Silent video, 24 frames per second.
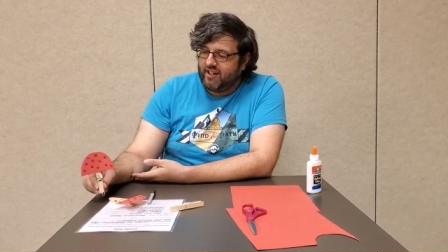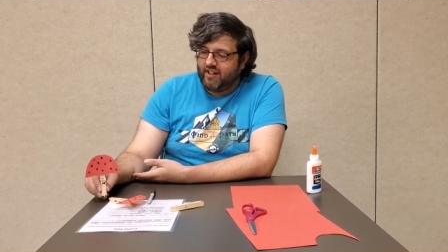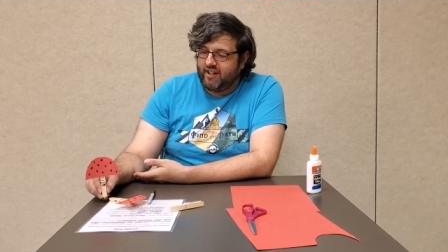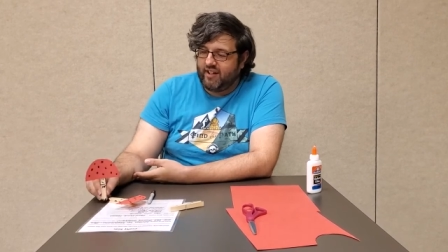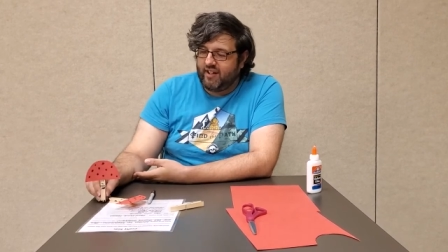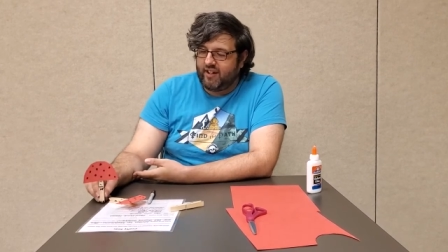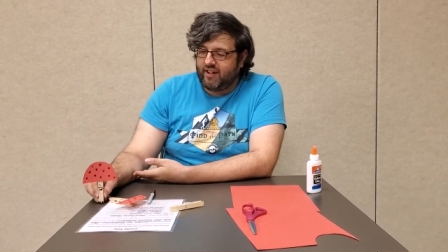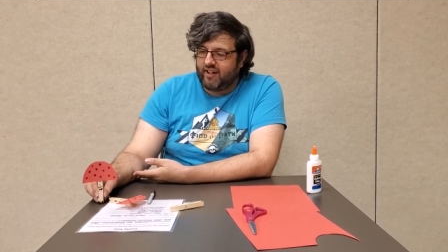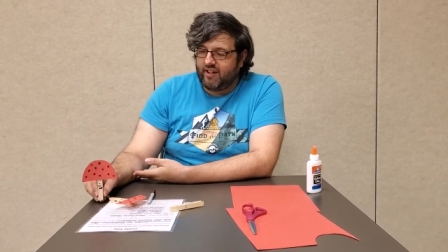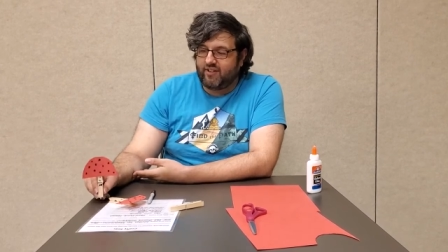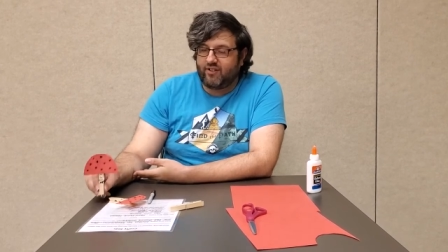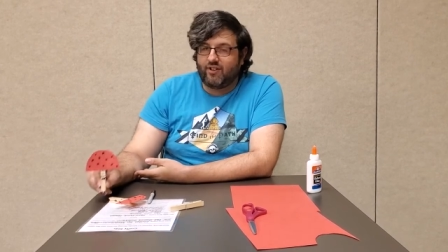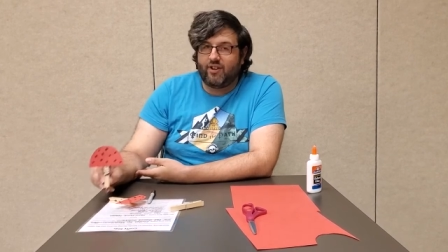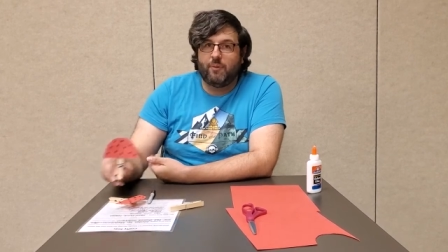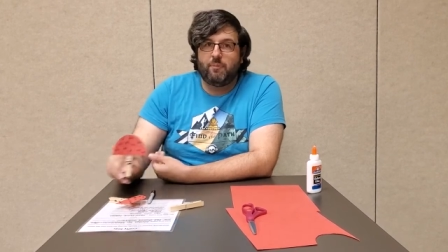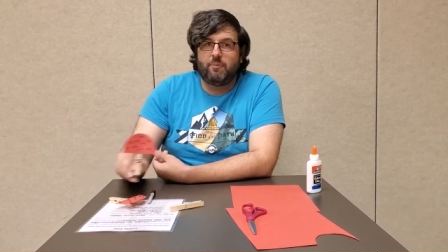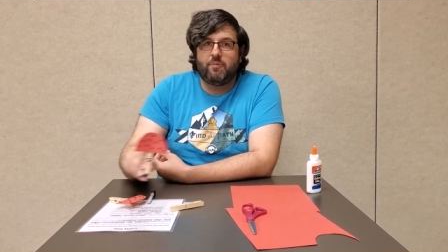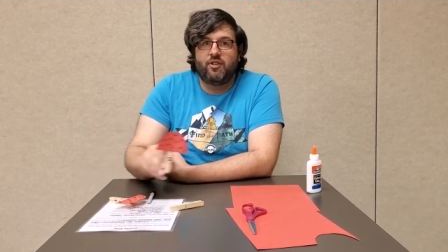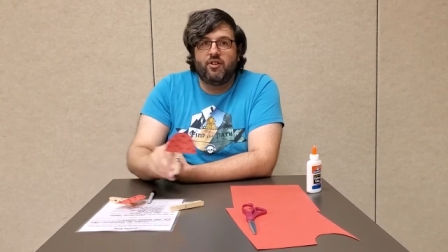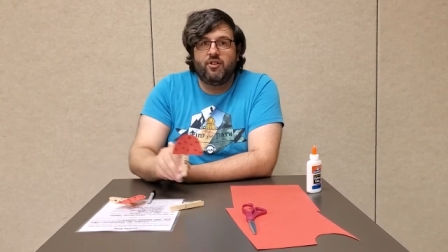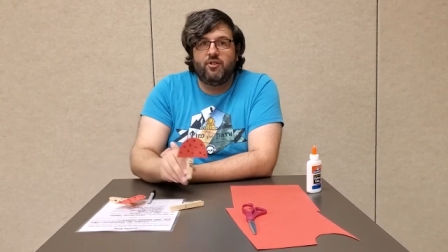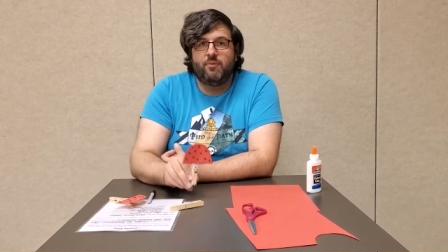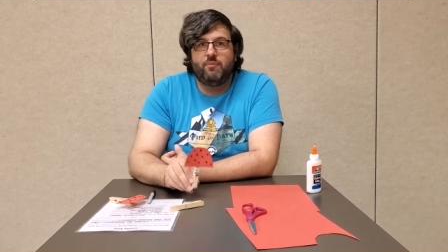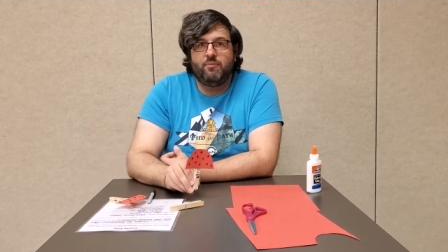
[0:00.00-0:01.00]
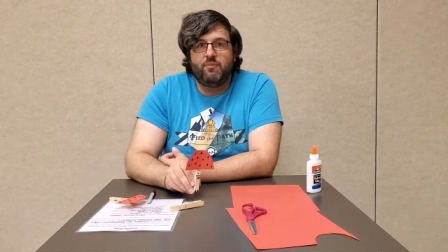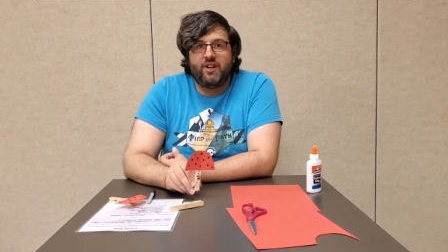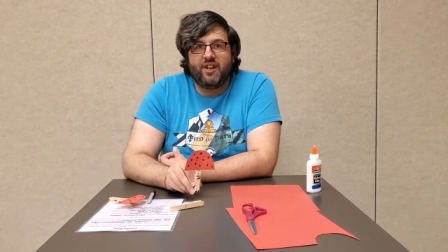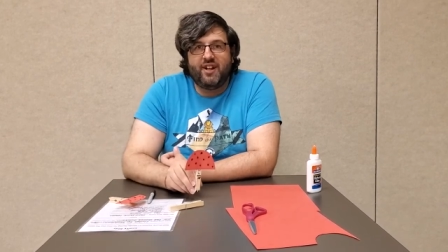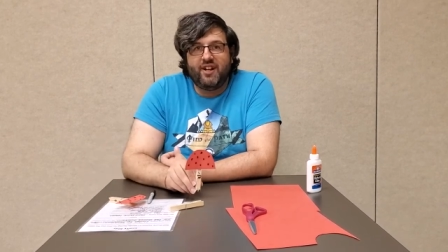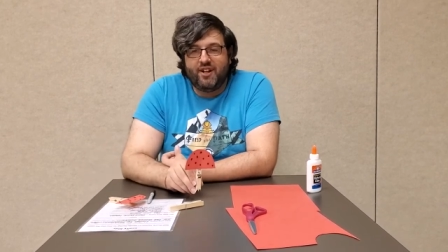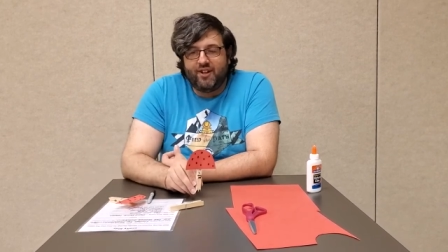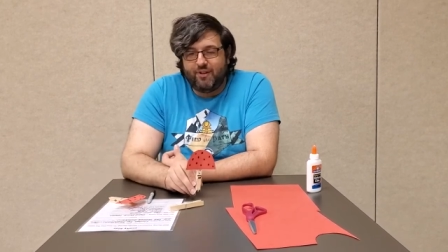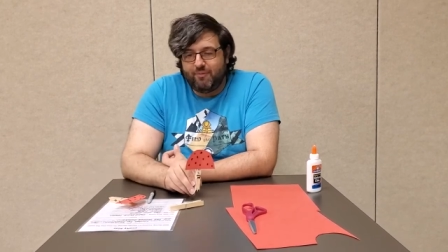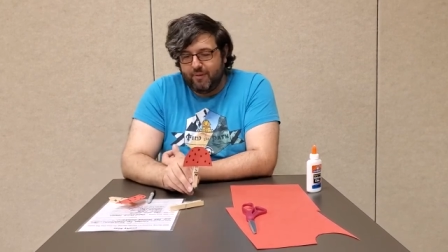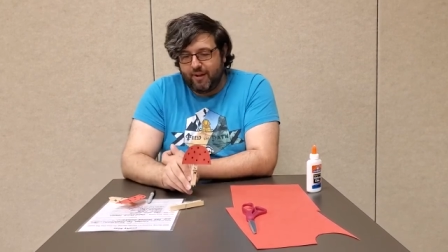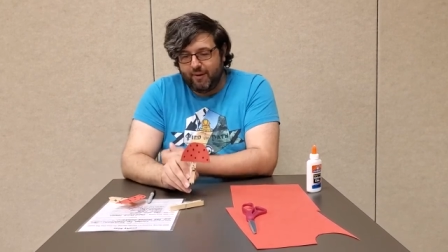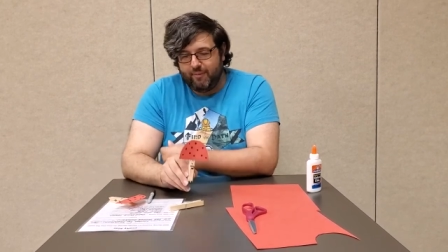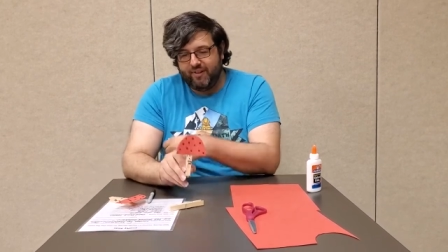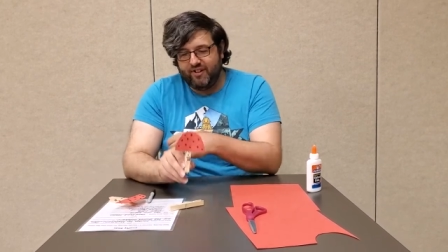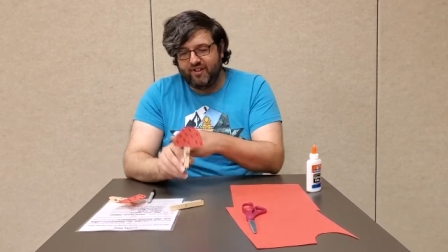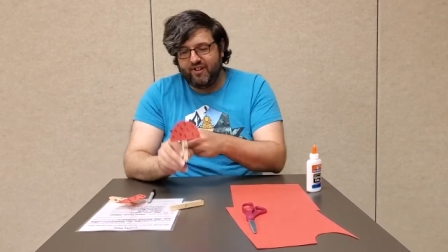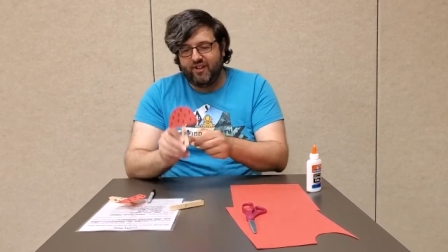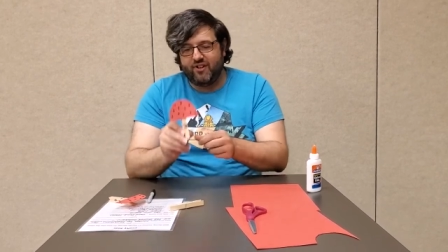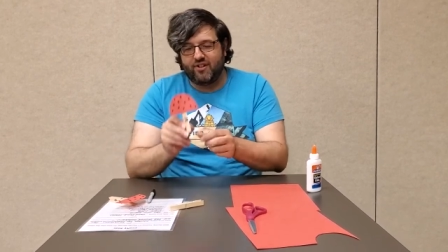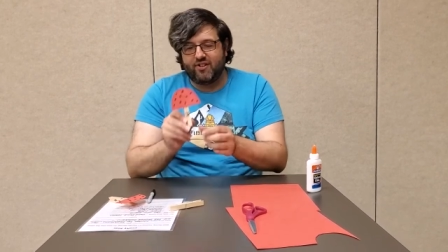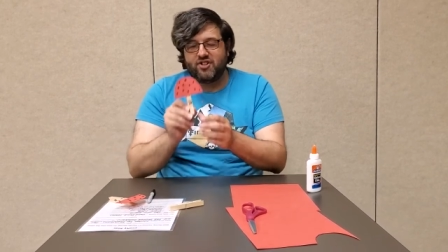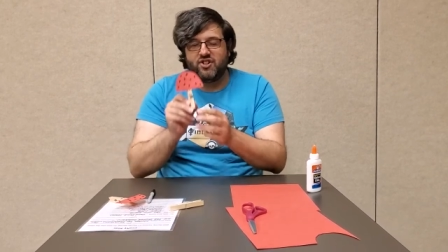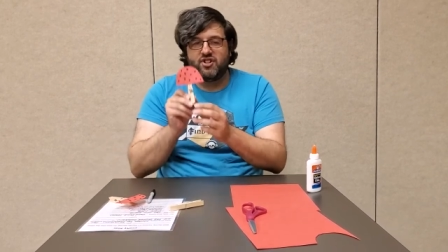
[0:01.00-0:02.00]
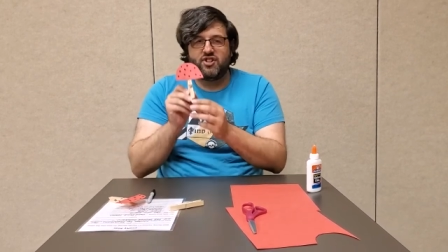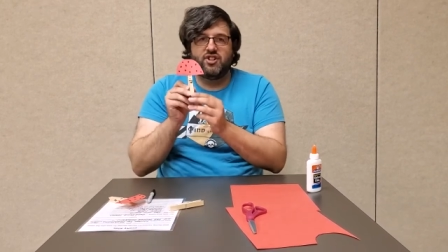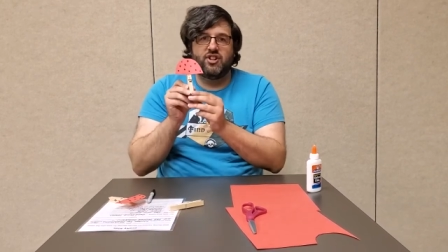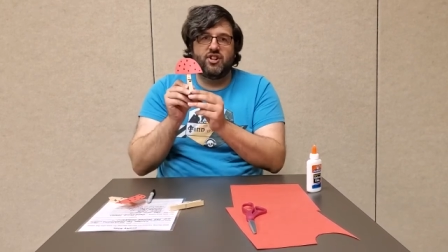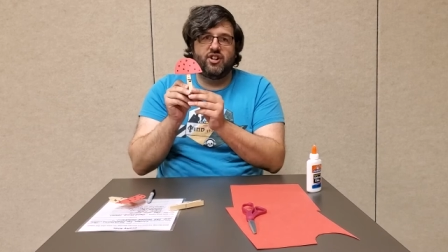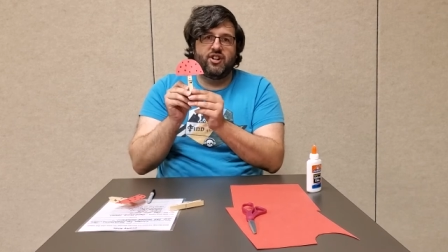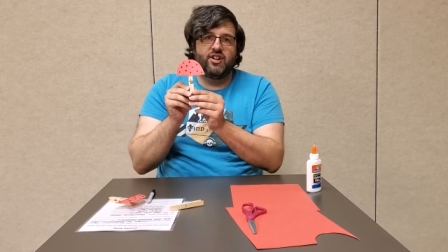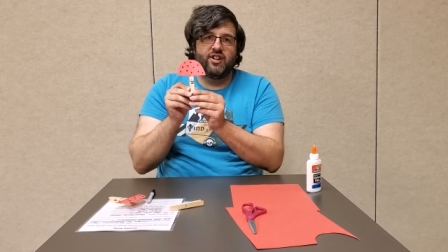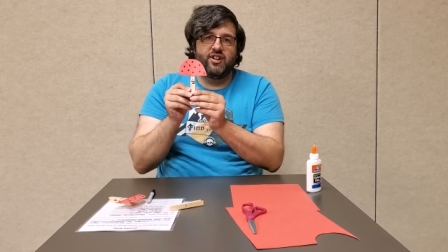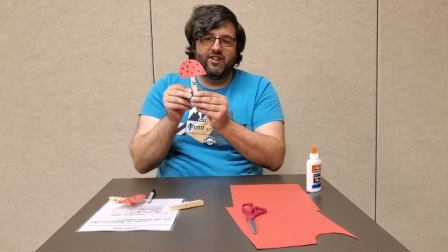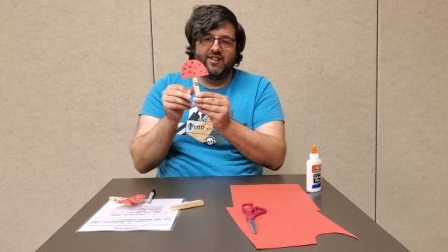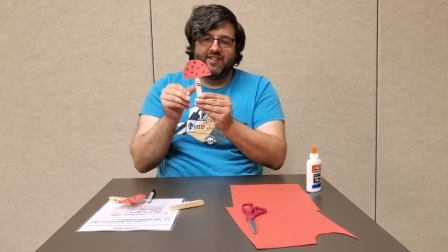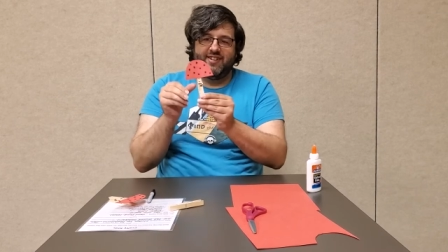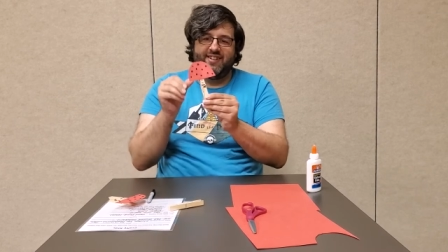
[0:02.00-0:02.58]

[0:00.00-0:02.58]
You can clip them, you know, maybe to your shirt.